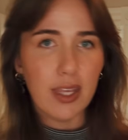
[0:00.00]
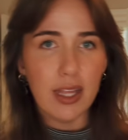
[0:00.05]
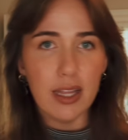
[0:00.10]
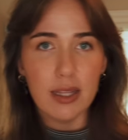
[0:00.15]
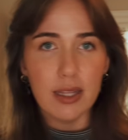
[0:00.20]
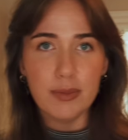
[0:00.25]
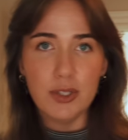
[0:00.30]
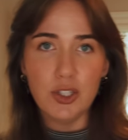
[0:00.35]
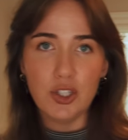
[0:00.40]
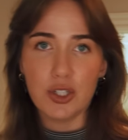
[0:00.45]

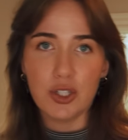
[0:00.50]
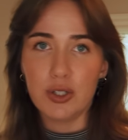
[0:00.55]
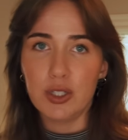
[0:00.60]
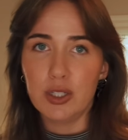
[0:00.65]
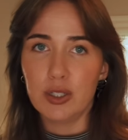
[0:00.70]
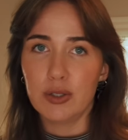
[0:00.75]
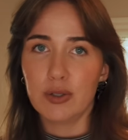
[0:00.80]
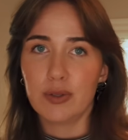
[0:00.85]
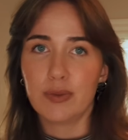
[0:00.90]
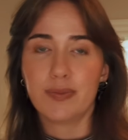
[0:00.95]
Let me show
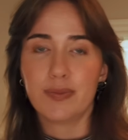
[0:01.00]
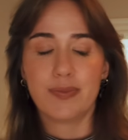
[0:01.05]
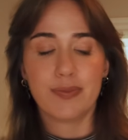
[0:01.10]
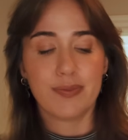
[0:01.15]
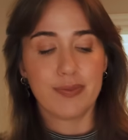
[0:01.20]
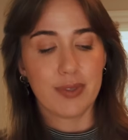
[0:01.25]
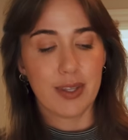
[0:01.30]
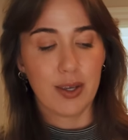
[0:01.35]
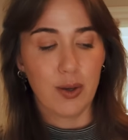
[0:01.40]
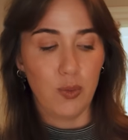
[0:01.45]
you
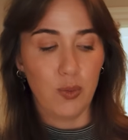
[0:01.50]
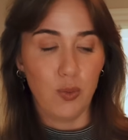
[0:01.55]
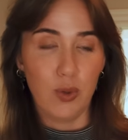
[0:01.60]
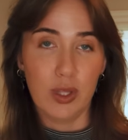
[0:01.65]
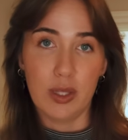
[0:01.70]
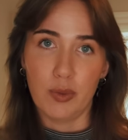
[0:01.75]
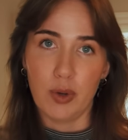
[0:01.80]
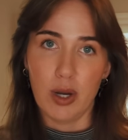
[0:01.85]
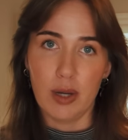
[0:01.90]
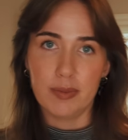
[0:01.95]
what
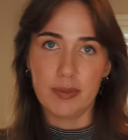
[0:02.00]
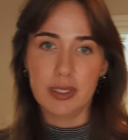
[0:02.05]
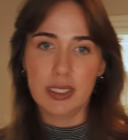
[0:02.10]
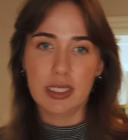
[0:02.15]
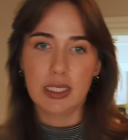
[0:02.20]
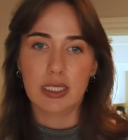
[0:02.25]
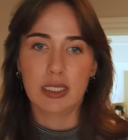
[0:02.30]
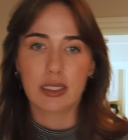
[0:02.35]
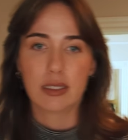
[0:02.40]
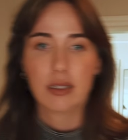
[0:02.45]
the problem
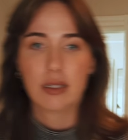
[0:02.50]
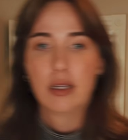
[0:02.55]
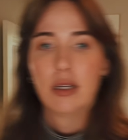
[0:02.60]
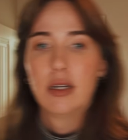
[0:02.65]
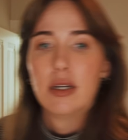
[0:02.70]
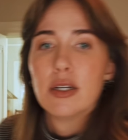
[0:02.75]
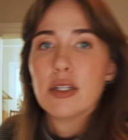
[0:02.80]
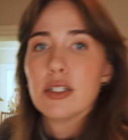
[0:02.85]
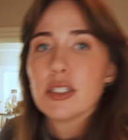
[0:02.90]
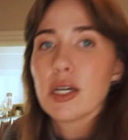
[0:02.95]
is.
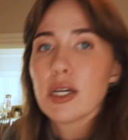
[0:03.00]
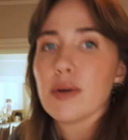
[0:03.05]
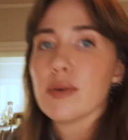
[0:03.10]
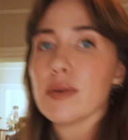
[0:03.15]
So